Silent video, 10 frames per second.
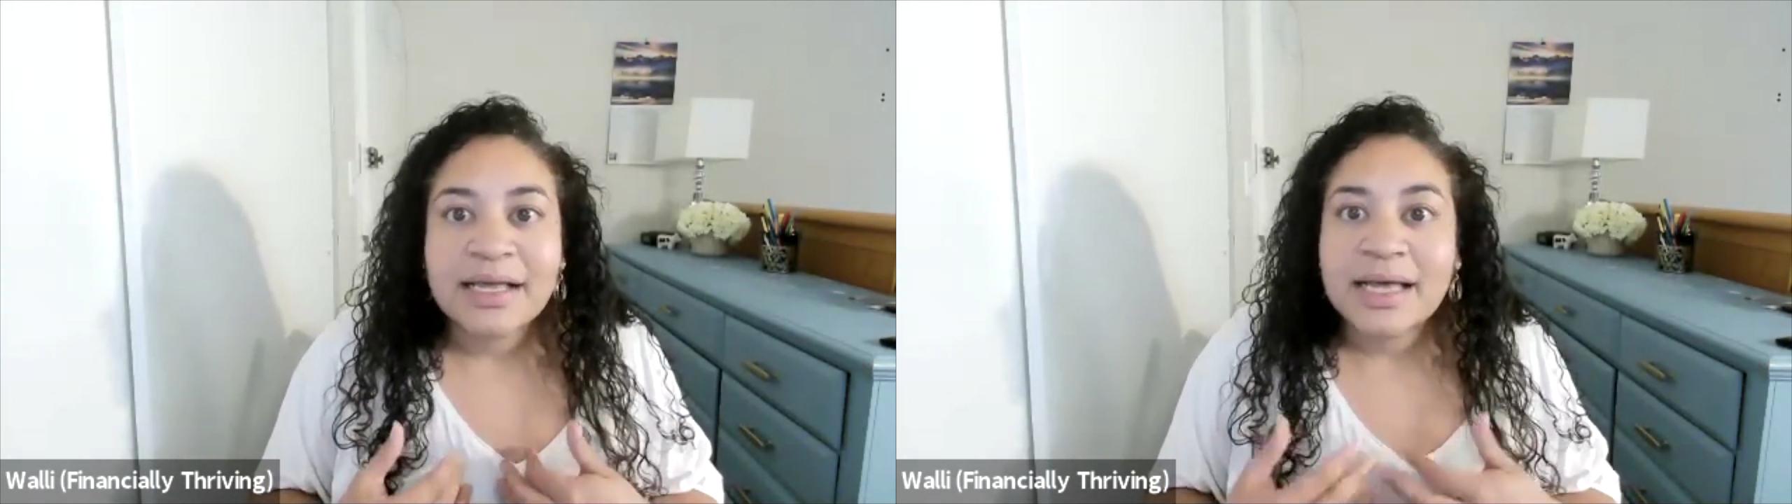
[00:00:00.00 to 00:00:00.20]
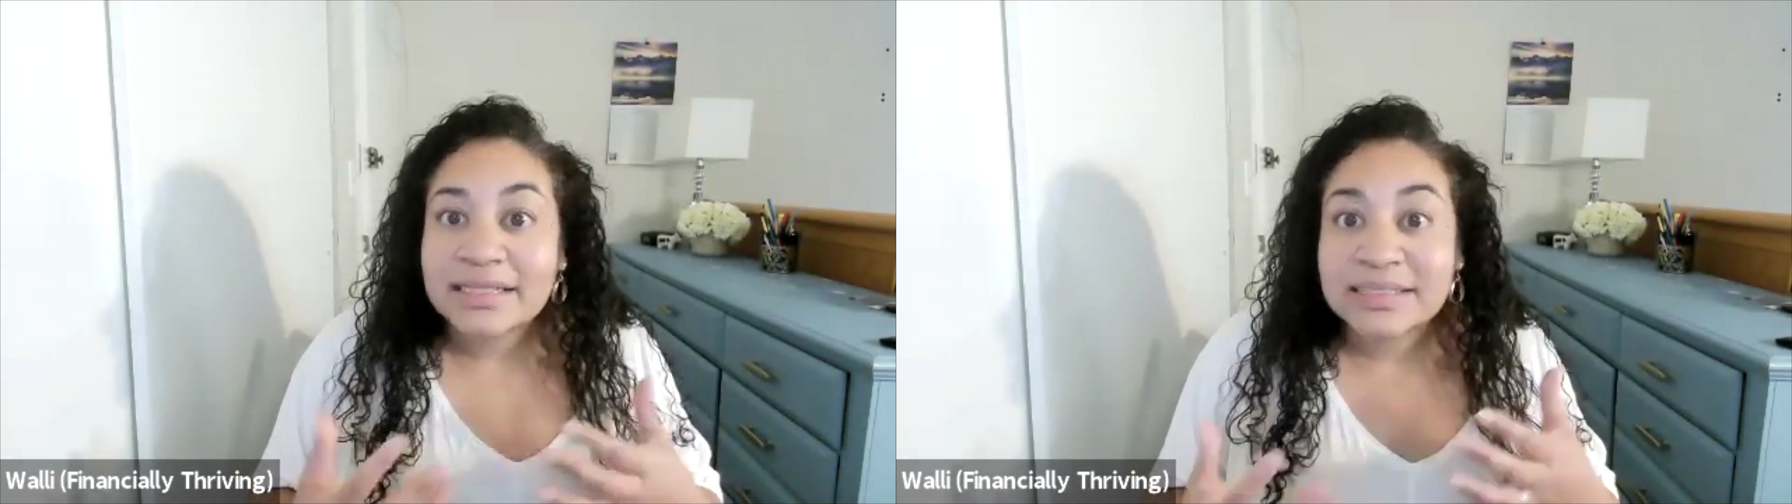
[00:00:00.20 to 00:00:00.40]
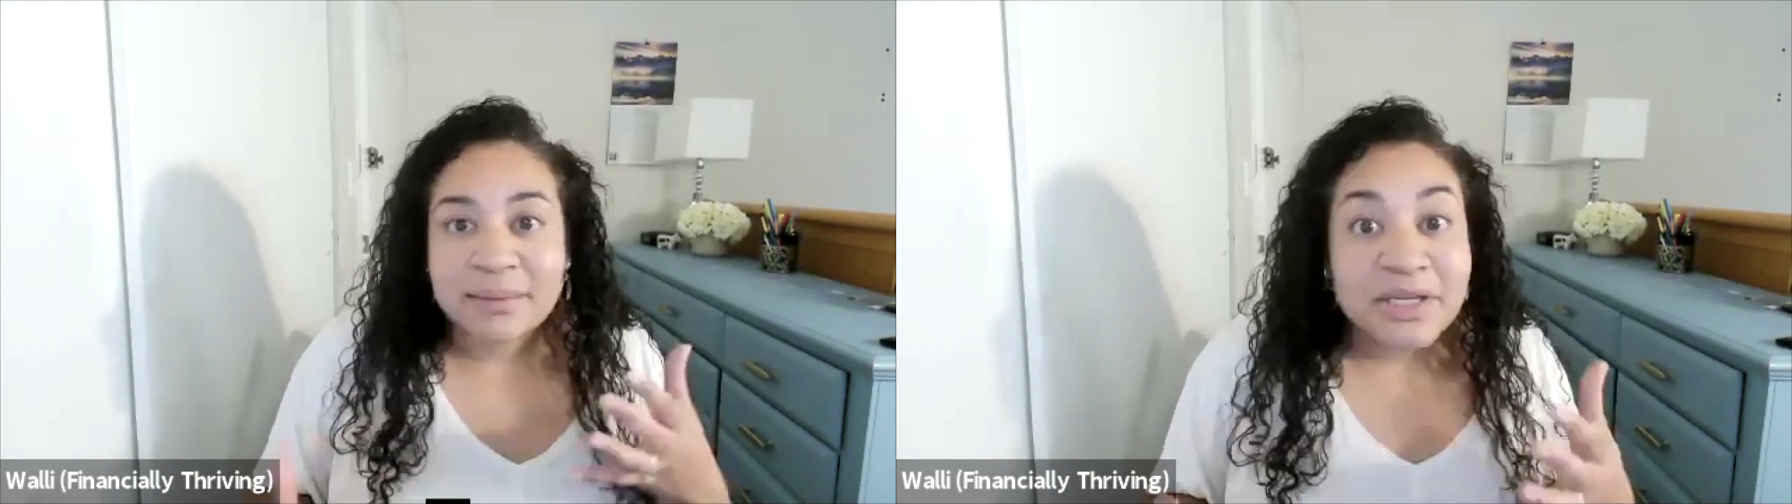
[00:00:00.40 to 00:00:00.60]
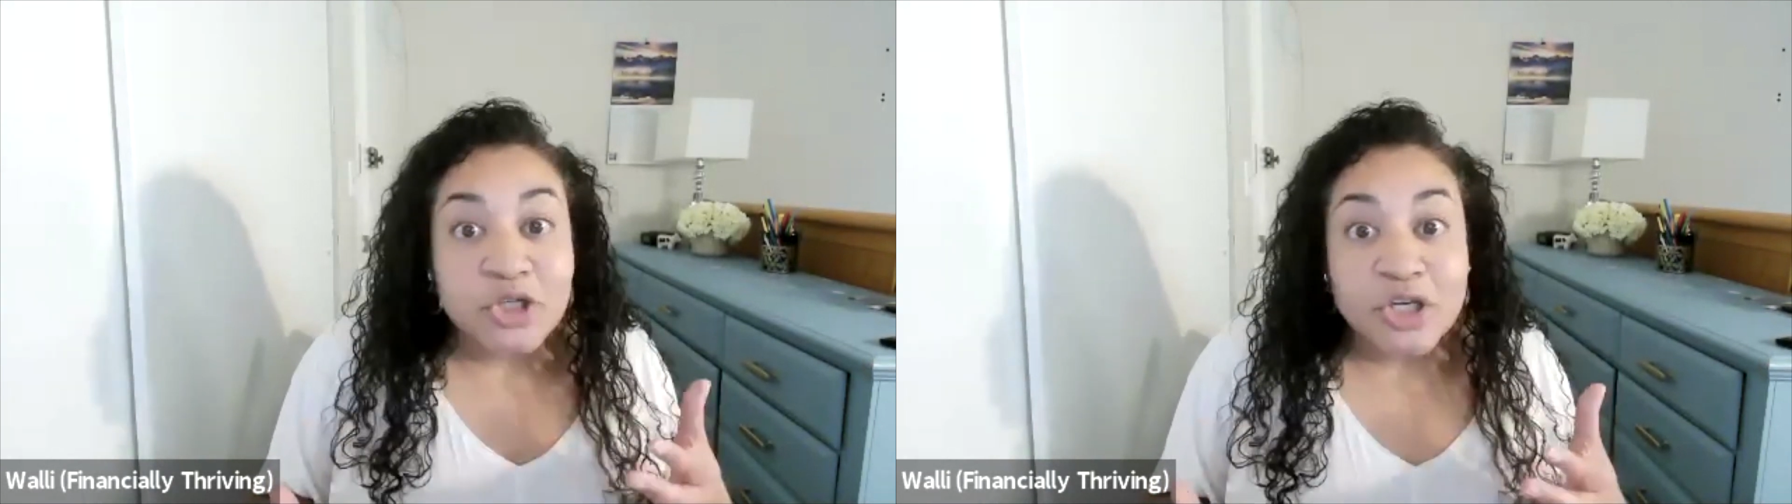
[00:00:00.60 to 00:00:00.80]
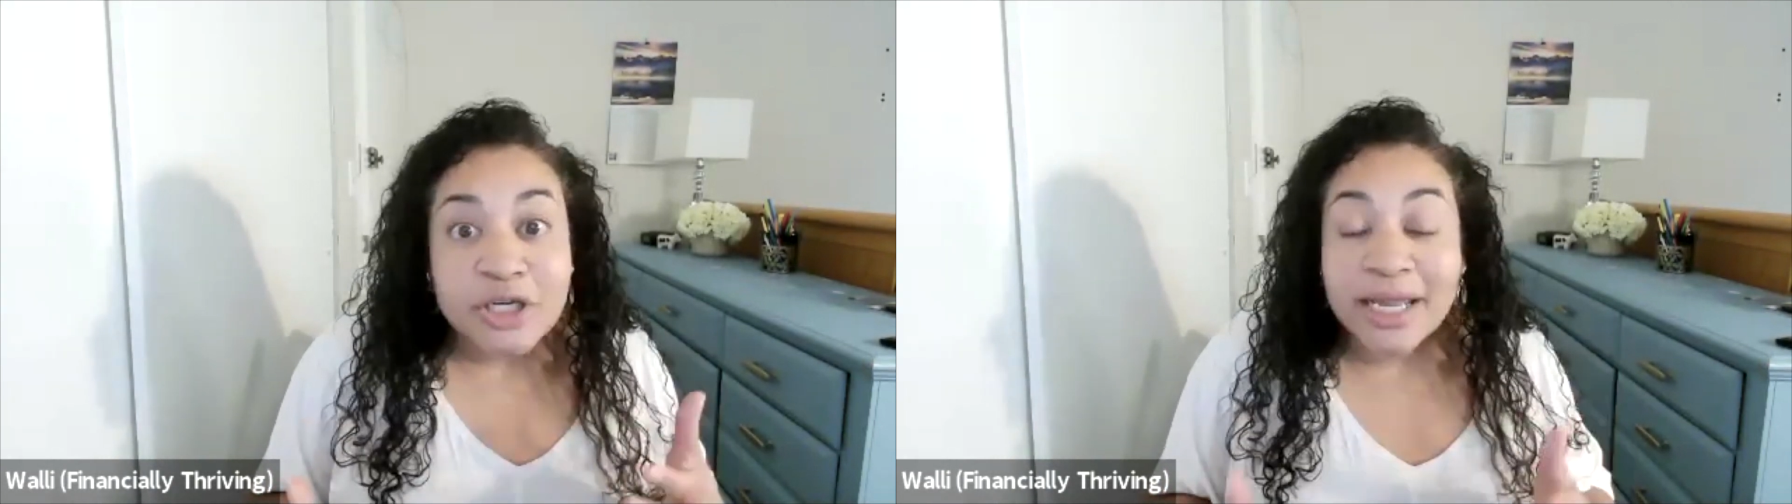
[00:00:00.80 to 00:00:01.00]
As I
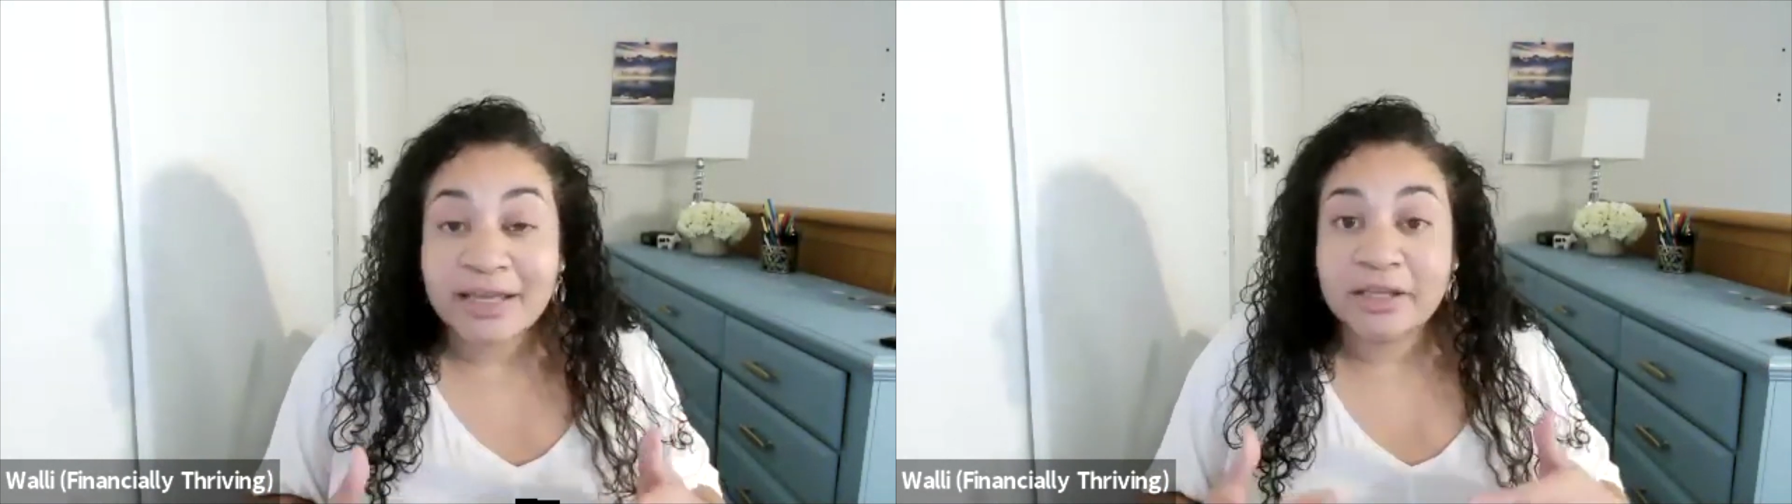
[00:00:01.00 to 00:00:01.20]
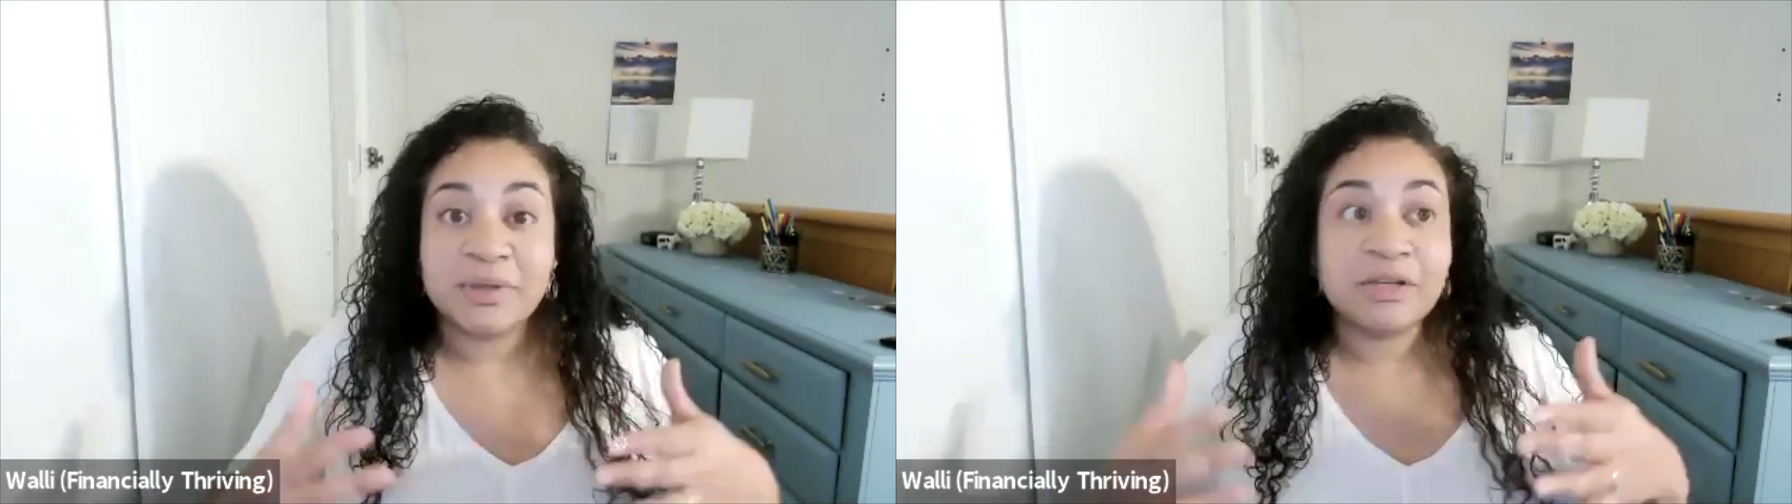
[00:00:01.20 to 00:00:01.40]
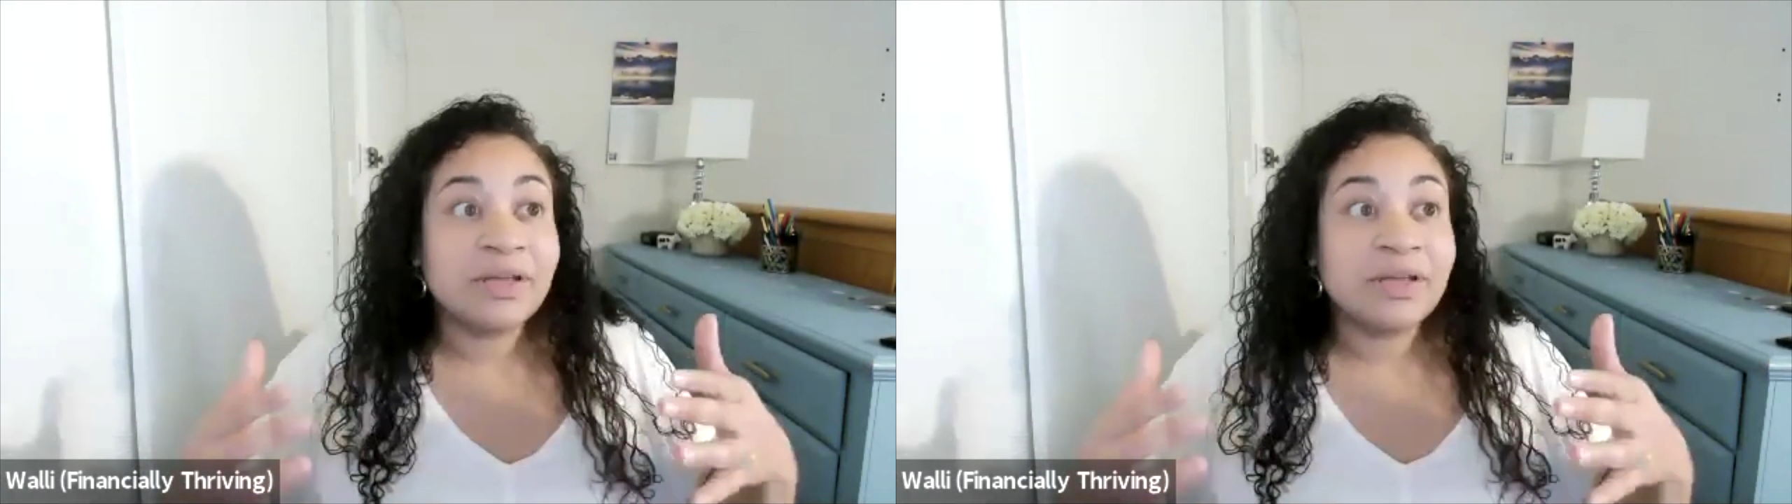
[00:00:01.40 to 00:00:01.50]
mentioned, it can be